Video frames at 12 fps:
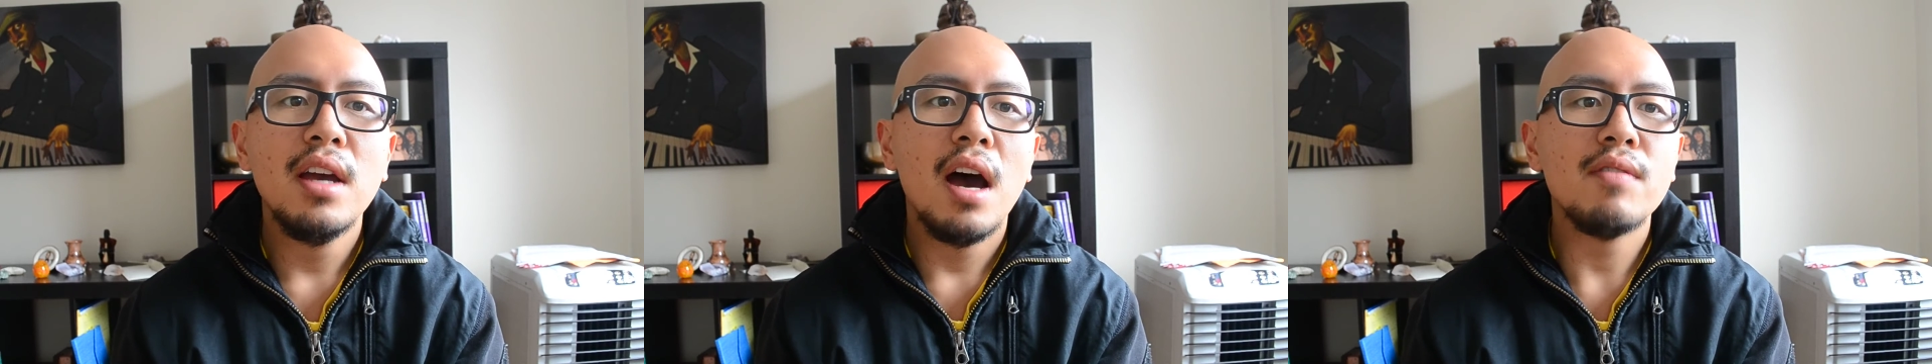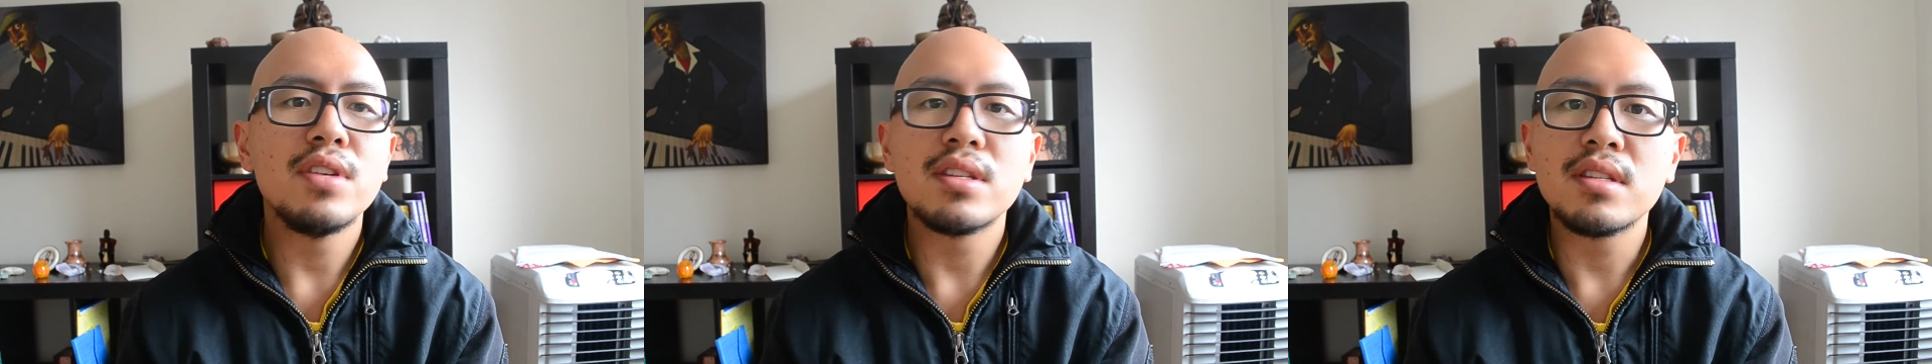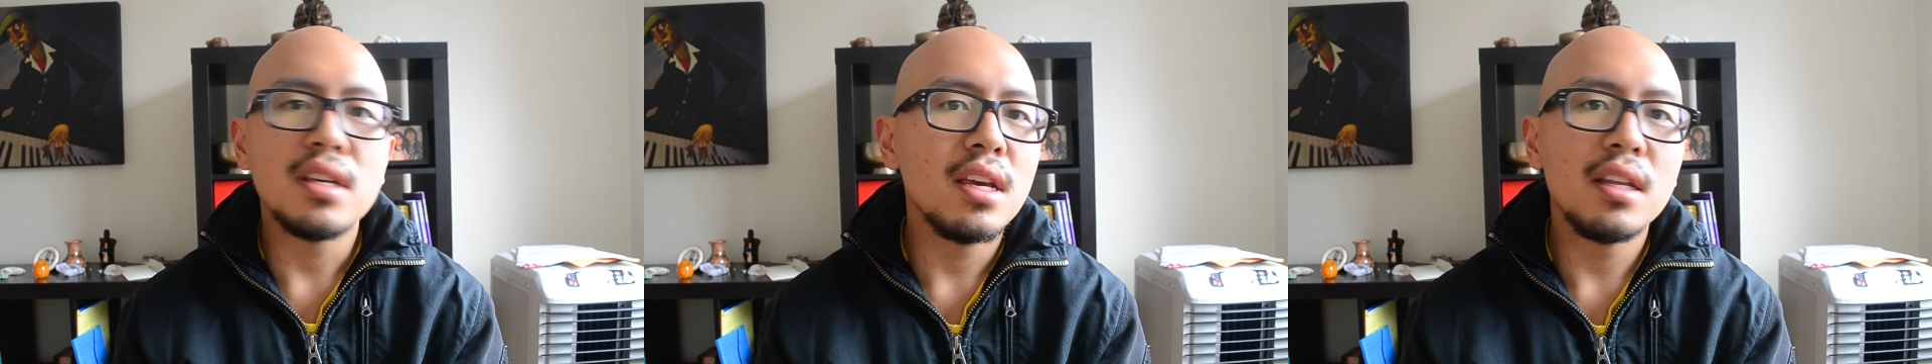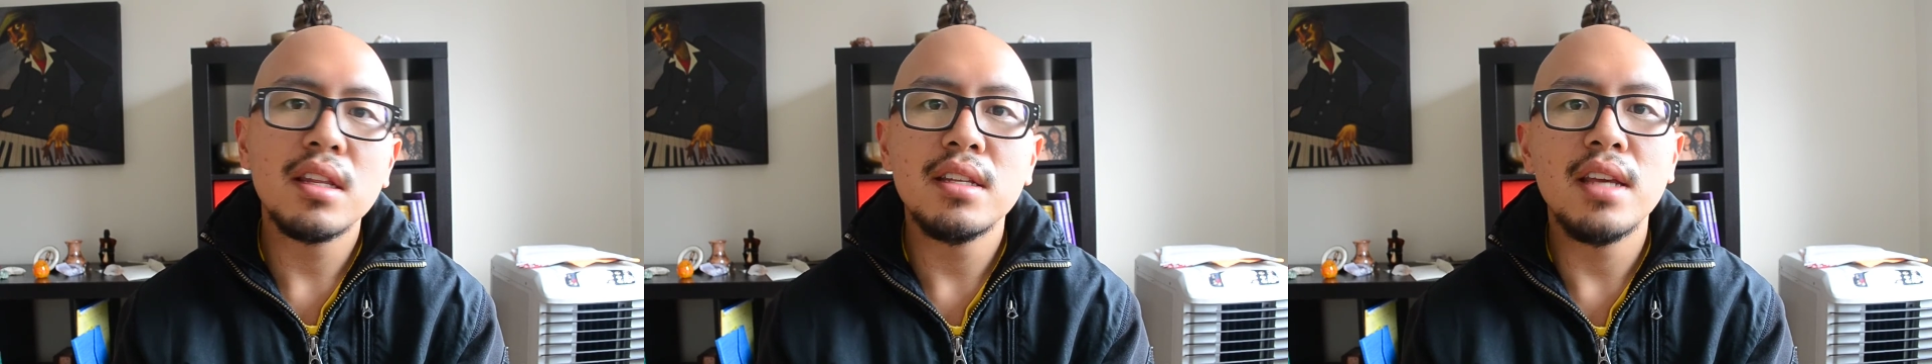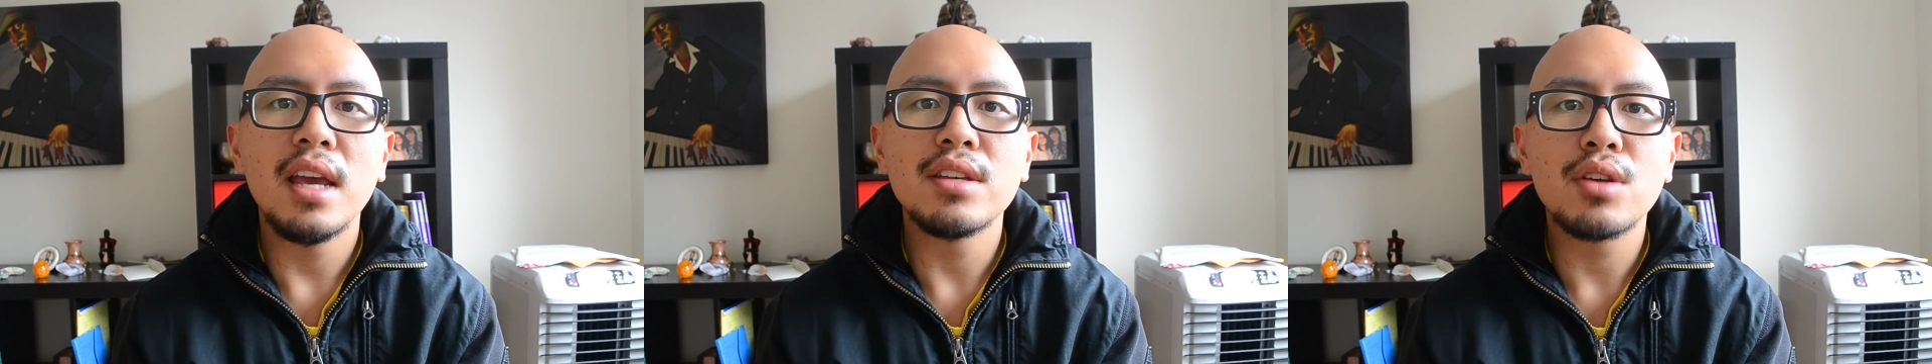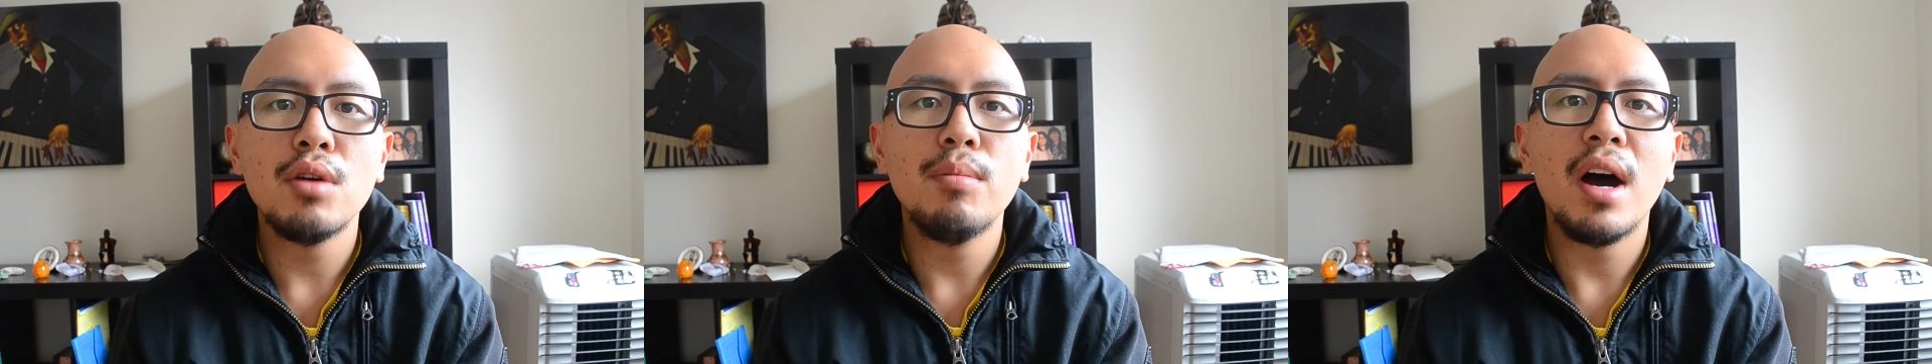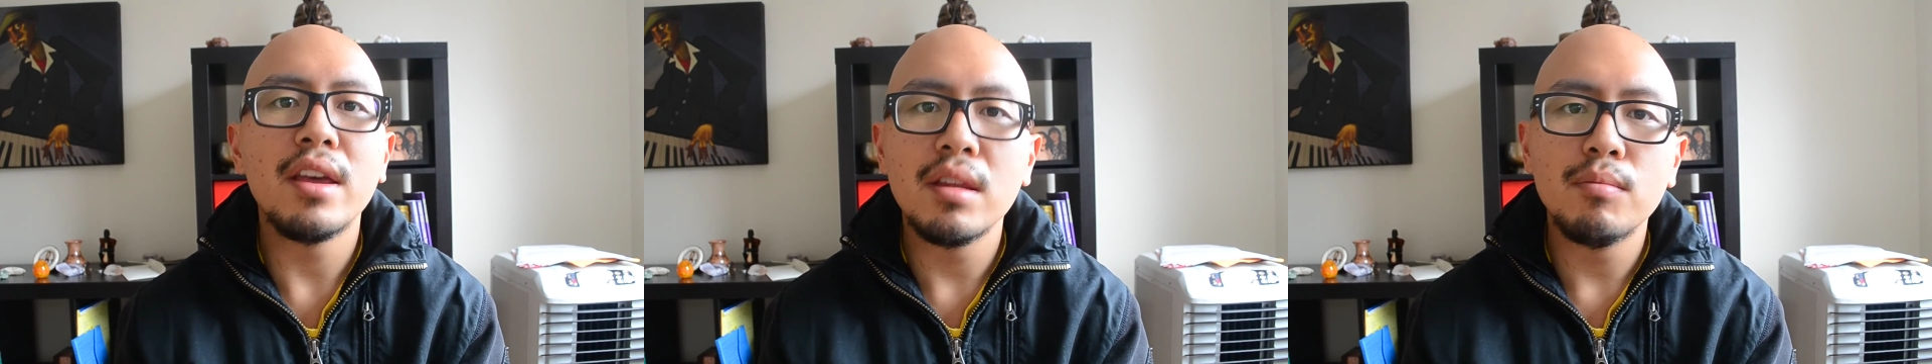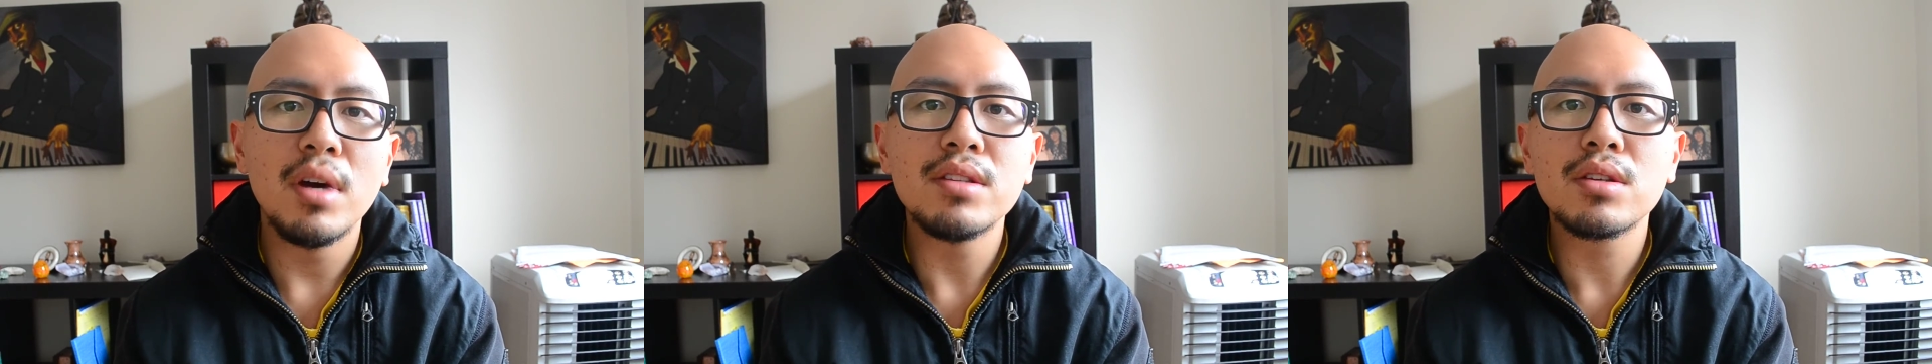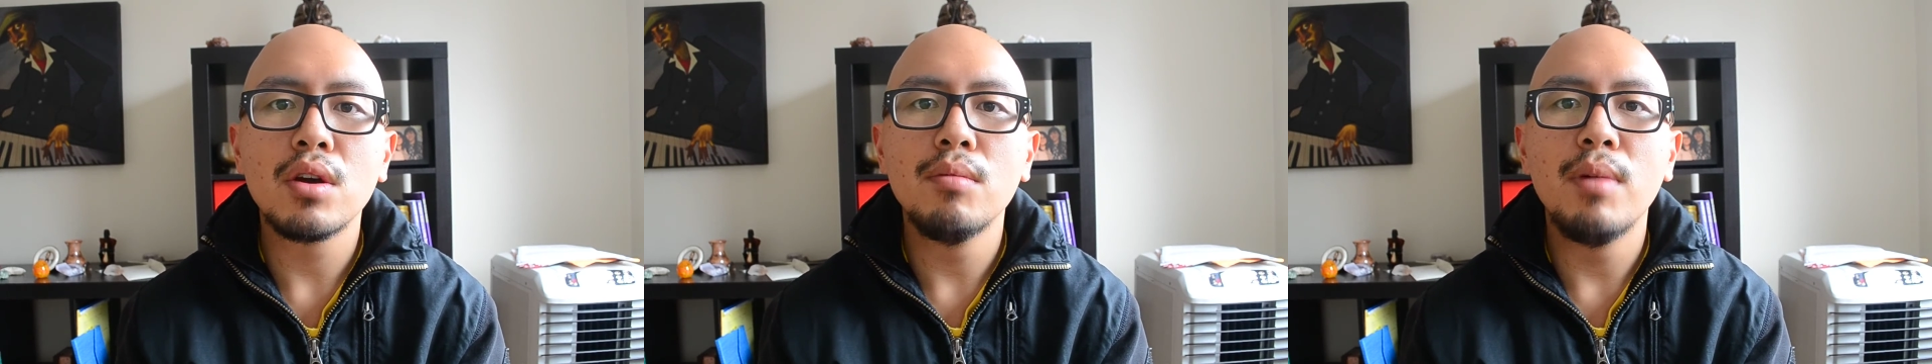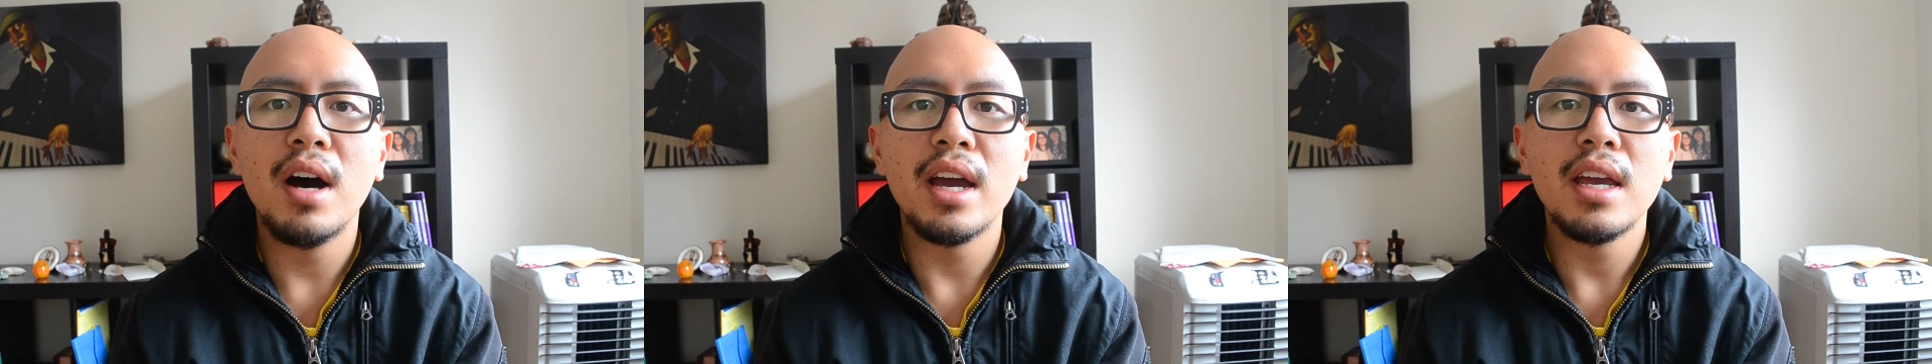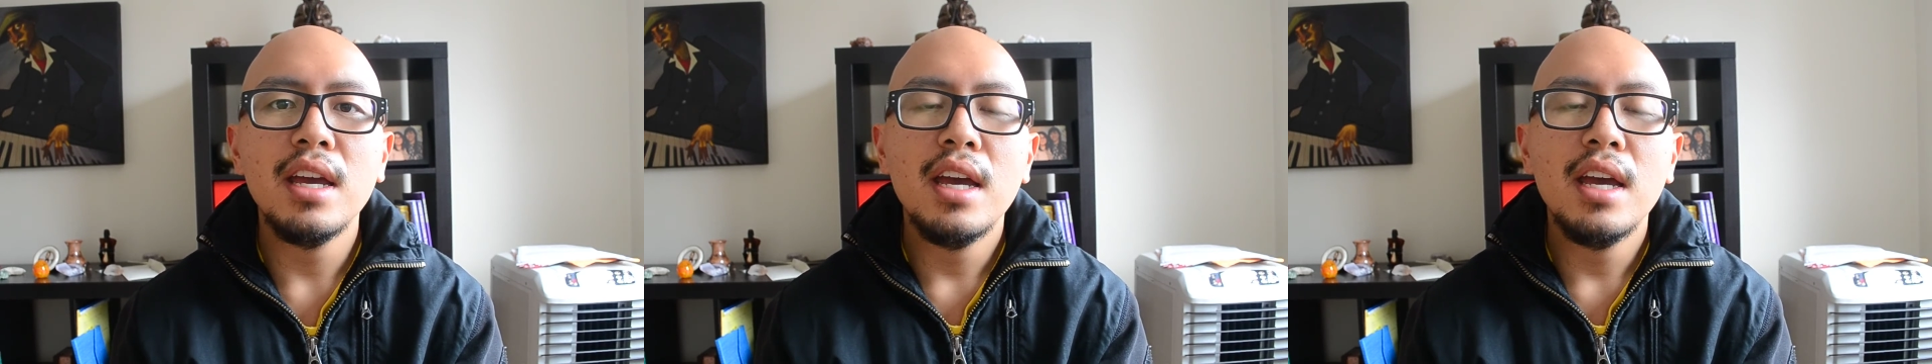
of just seeing the days go by, the months go by,